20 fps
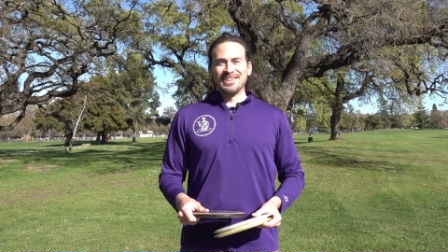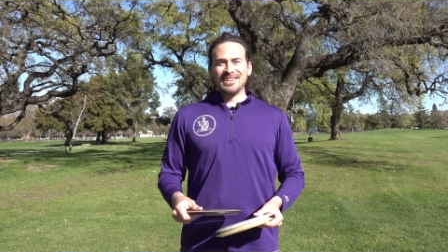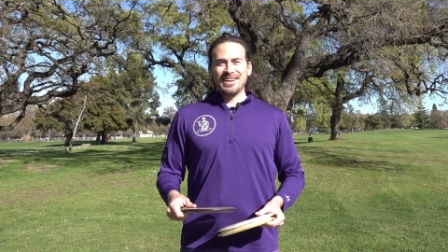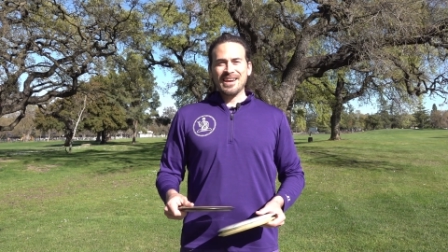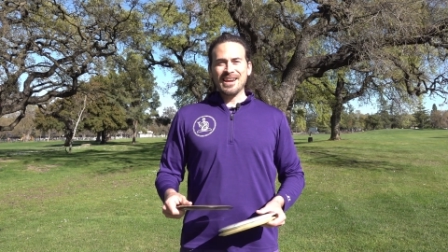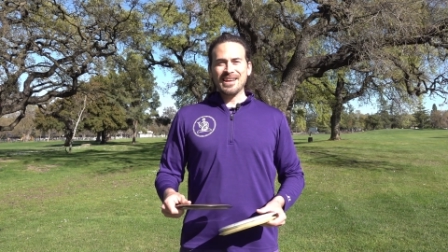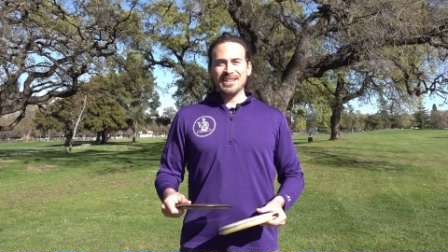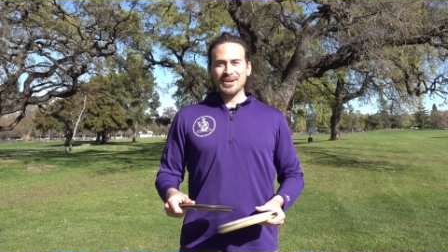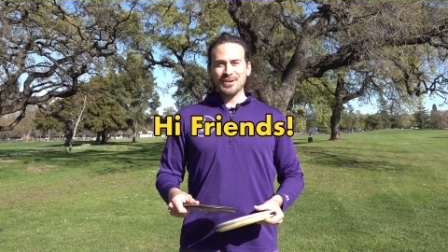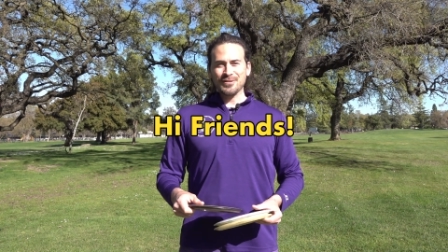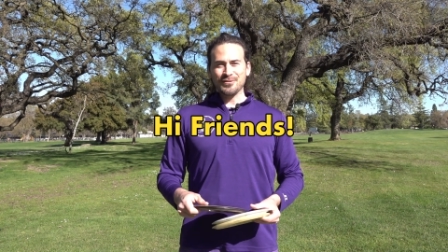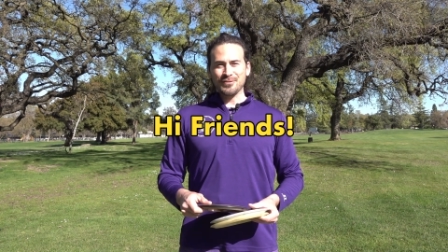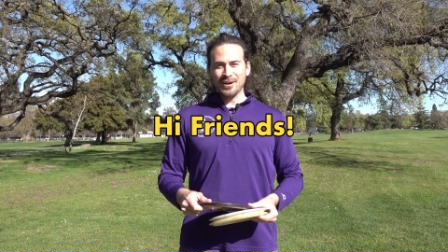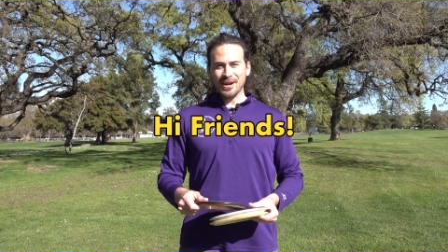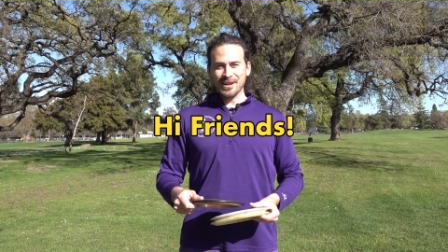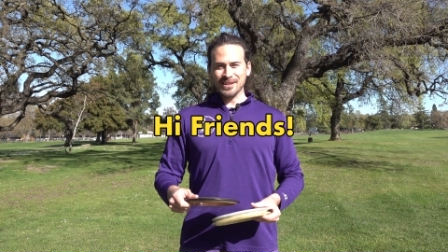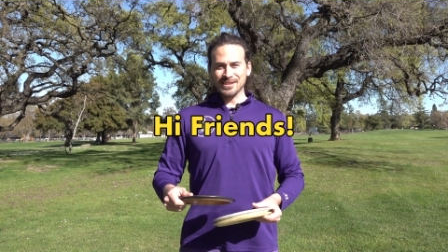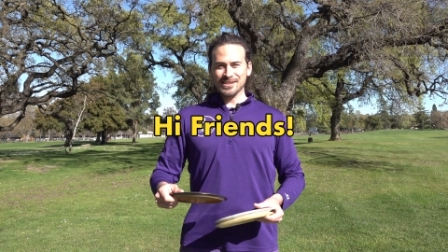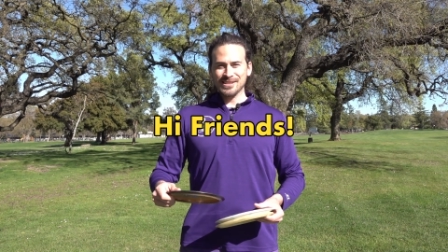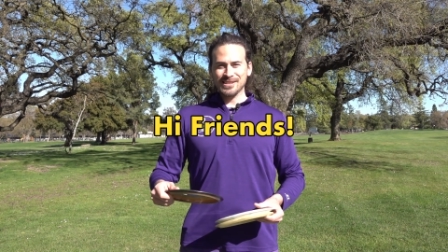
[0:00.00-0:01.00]
Hey there
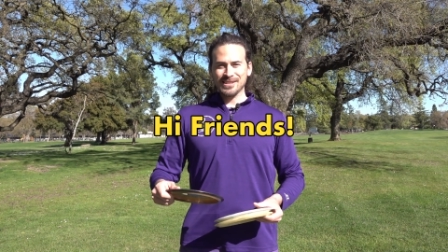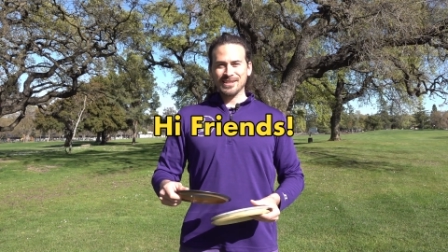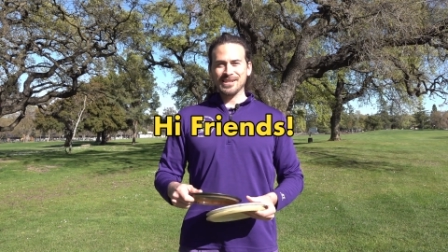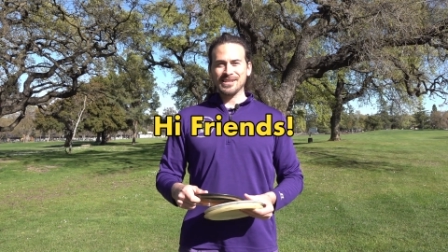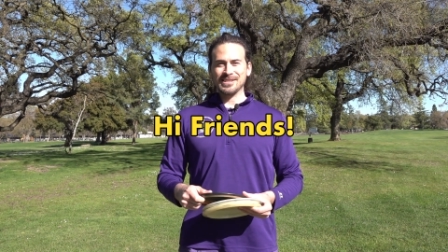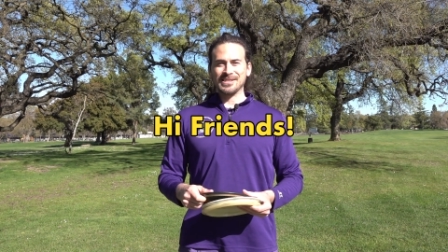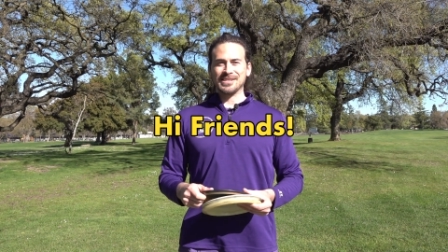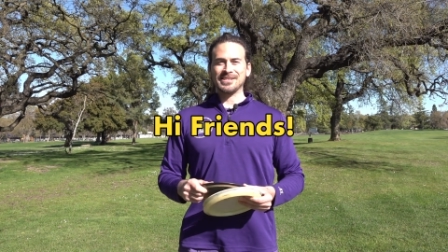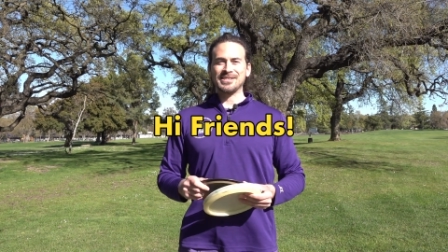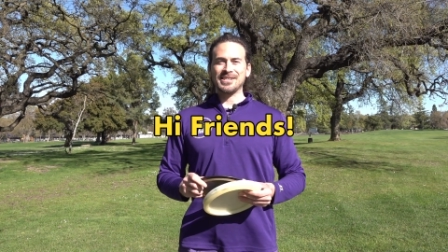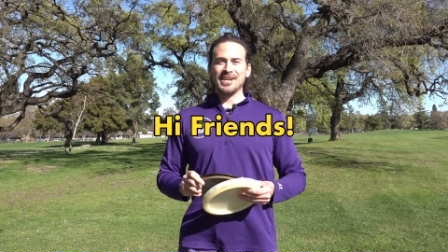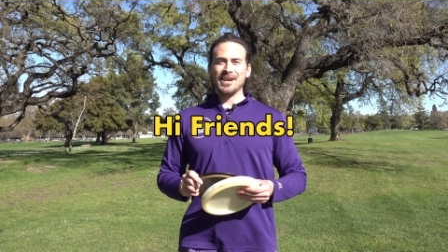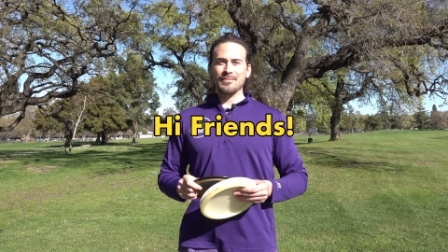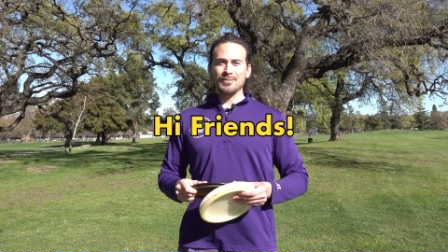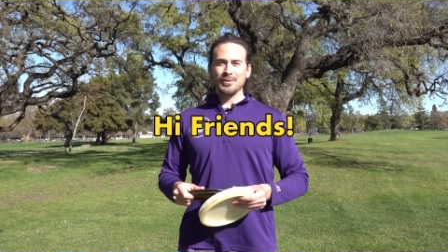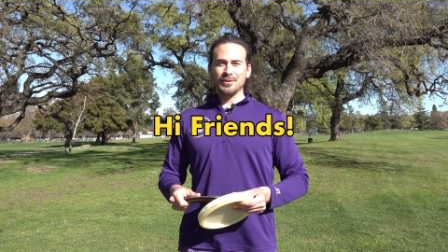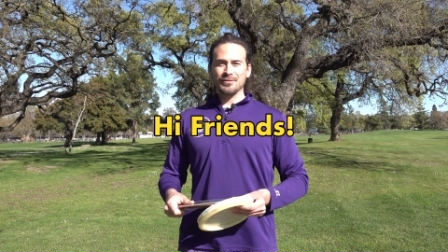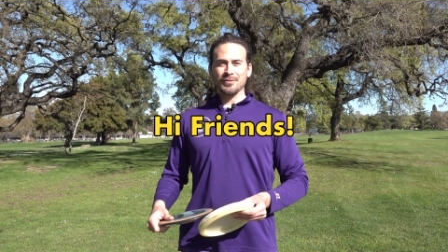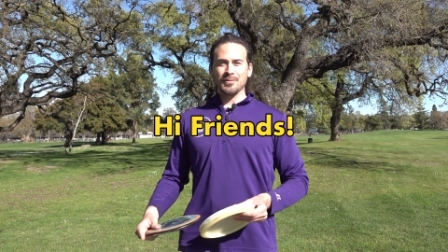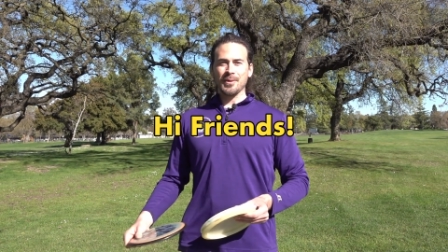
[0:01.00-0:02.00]
friends, this is
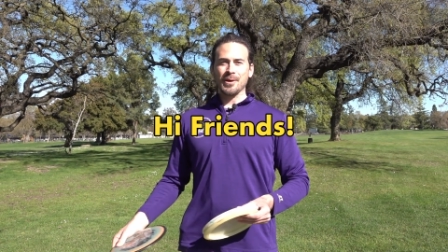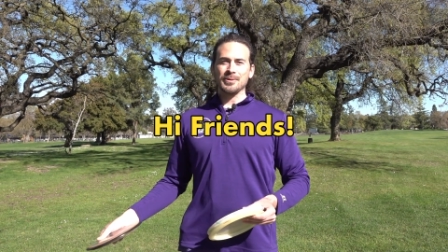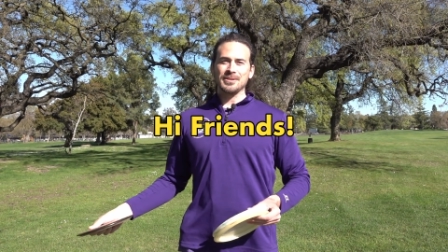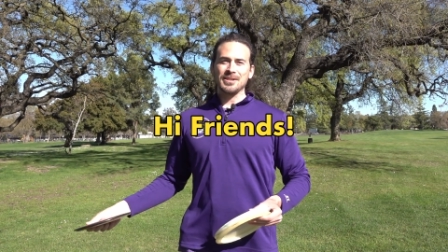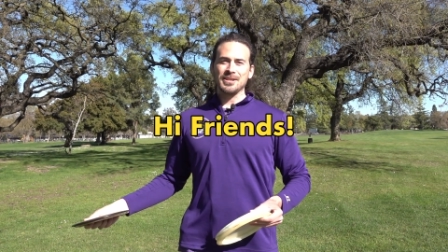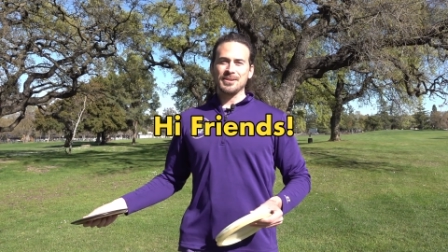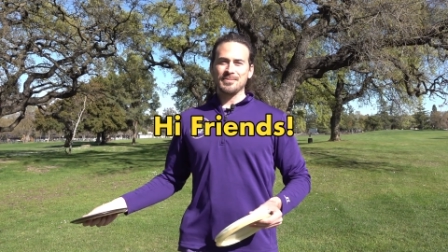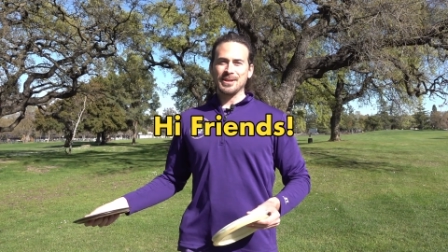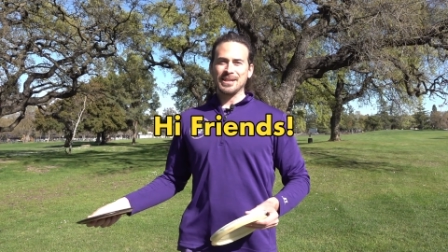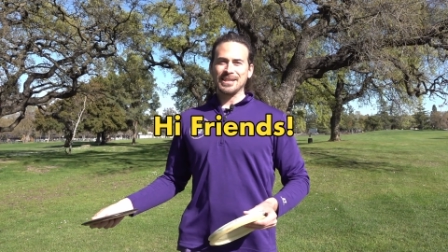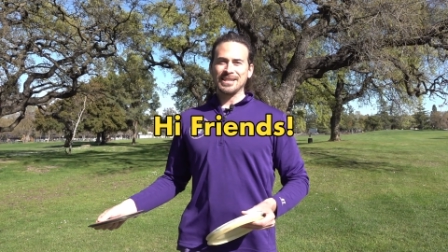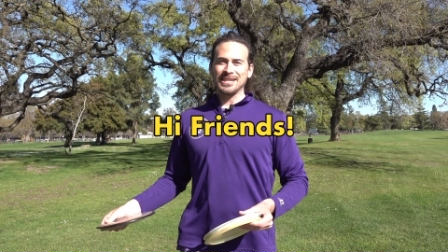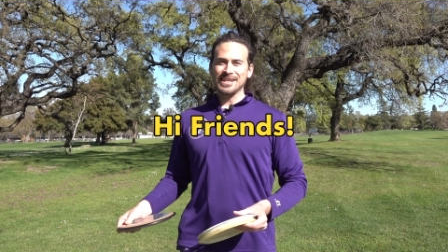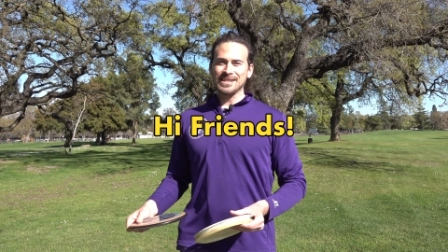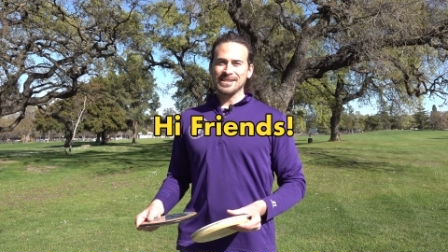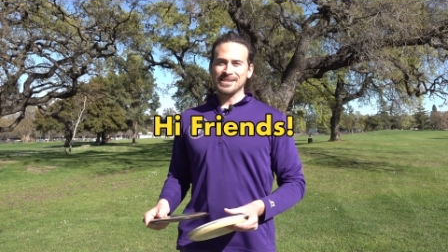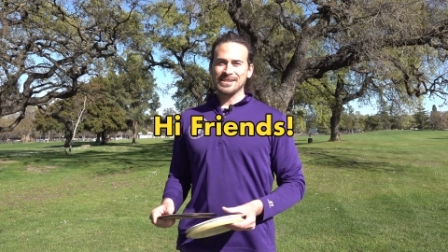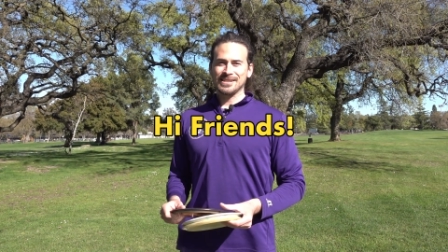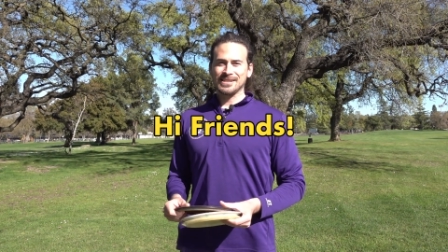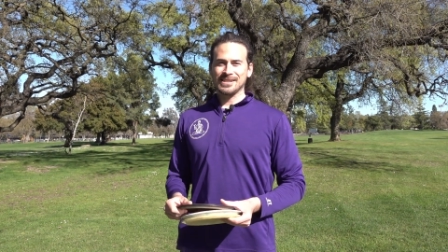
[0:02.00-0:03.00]
Samuel from OTB
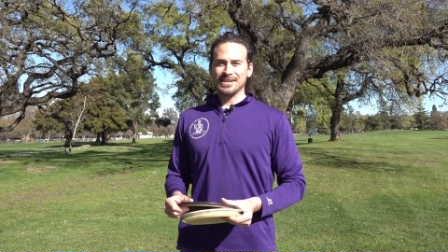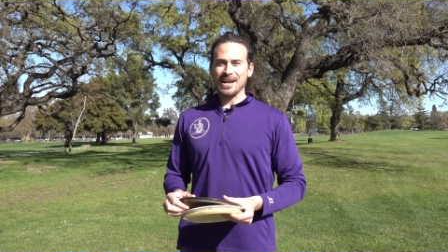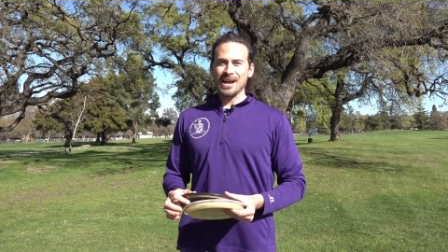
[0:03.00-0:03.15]
Discs.